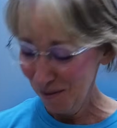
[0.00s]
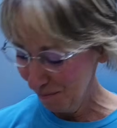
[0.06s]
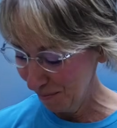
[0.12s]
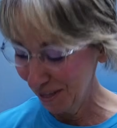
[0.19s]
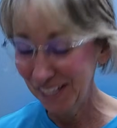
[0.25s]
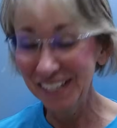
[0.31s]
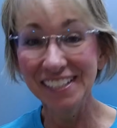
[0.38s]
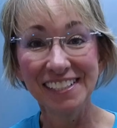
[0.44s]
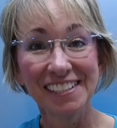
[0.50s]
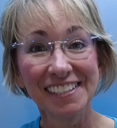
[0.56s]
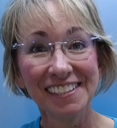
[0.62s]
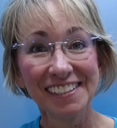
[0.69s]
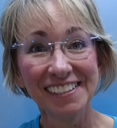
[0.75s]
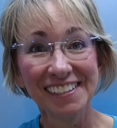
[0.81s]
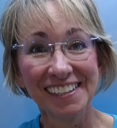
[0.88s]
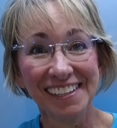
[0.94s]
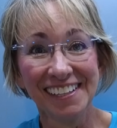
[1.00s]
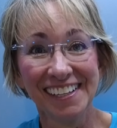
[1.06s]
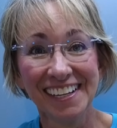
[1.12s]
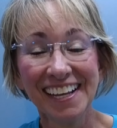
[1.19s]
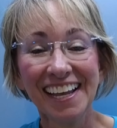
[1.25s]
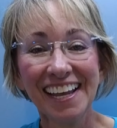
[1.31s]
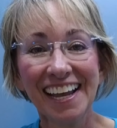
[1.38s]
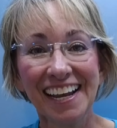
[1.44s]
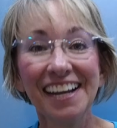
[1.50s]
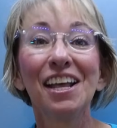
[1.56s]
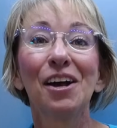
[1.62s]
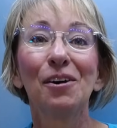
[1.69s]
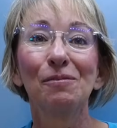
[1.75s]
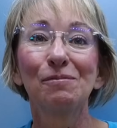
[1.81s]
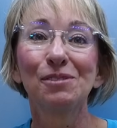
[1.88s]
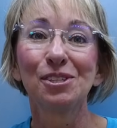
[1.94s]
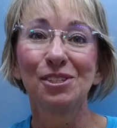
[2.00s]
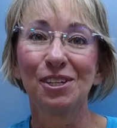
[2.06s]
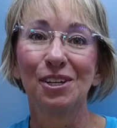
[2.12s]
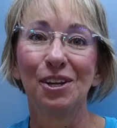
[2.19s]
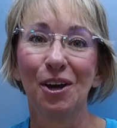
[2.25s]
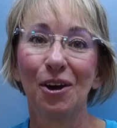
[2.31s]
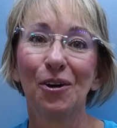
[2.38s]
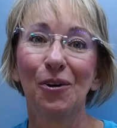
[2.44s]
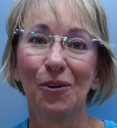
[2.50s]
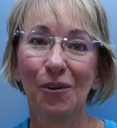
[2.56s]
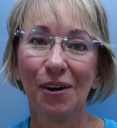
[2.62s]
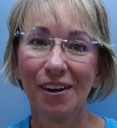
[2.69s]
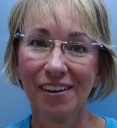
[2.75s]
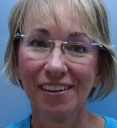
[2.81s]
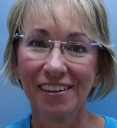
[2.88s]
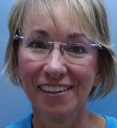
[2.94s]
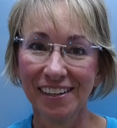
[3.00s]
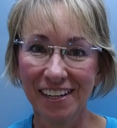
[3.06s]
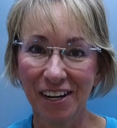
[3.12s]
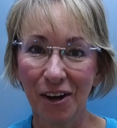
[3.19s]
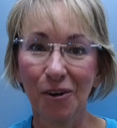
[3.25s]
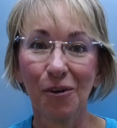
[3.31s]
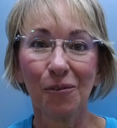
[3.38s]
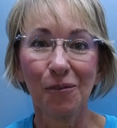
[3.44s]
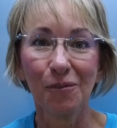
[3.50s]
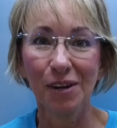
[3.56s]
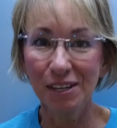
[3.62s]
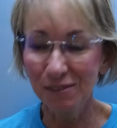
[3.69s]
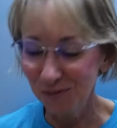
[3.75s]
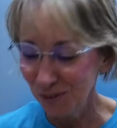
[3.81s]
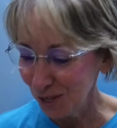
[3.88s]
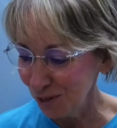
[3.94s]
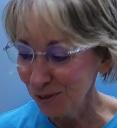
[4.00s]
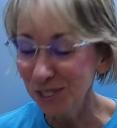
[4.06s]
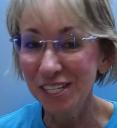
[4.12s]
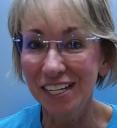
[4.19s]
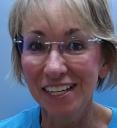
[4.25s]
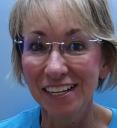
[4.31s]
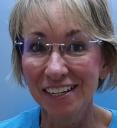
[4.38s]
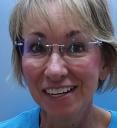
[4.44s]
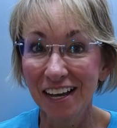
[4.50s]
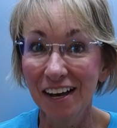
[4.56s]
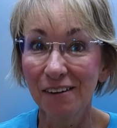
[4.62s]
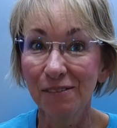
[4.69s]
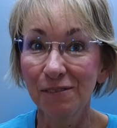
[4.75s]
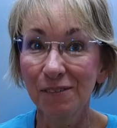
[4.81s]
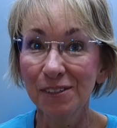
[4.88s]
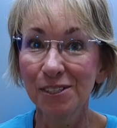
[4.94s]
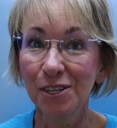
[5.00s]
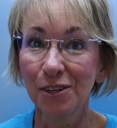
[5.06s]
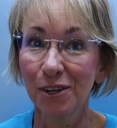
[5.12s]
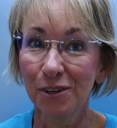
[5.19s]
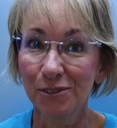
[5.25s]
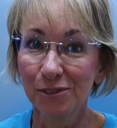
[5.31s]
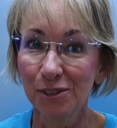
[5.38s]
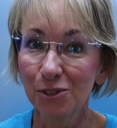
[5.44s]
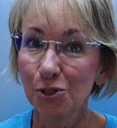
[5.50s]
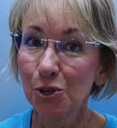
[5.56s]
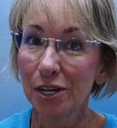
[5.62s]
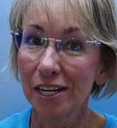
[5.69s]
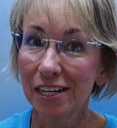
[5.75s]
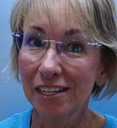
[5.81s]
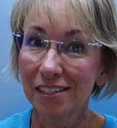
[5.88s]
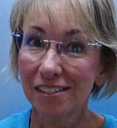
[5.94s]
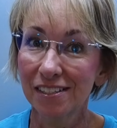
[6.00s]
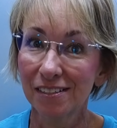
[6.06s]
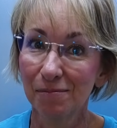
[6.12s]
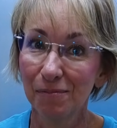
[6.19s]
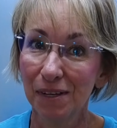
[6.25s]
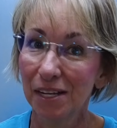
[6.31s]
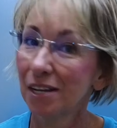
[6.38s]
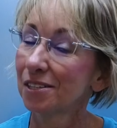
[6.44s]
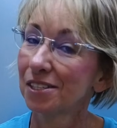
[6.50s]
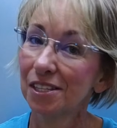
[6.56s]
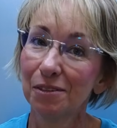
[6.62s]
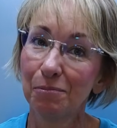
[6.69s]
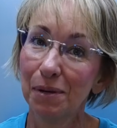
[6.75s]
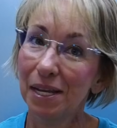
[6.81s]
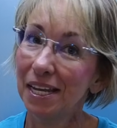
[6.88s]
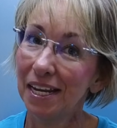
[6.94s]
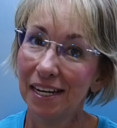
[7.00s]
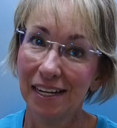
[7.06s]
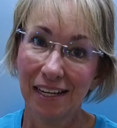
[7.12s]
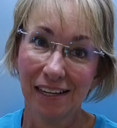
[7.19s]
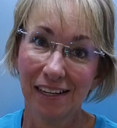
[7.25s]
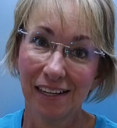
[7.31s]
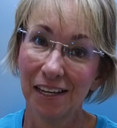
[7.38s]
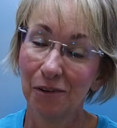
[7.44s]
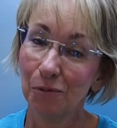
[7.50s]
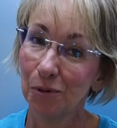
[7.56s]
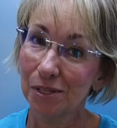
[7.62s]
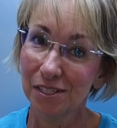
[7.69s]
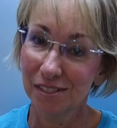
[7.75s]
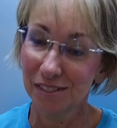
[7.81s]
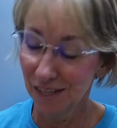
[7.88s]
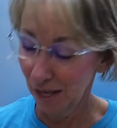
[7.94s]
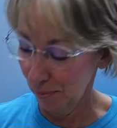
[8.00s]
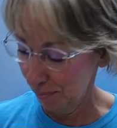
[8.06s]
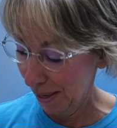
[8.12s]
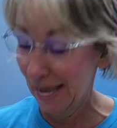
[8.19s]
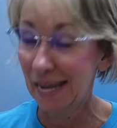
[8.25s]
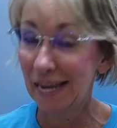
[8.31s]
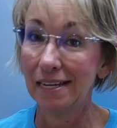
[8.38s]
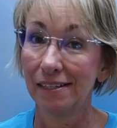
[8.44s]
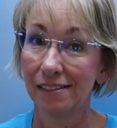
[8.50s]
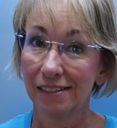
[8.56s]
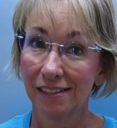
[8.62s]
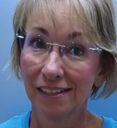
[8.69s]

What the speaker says: but it helps to know, we have used it enough to learn the tricks, because in the beginning it was a pain.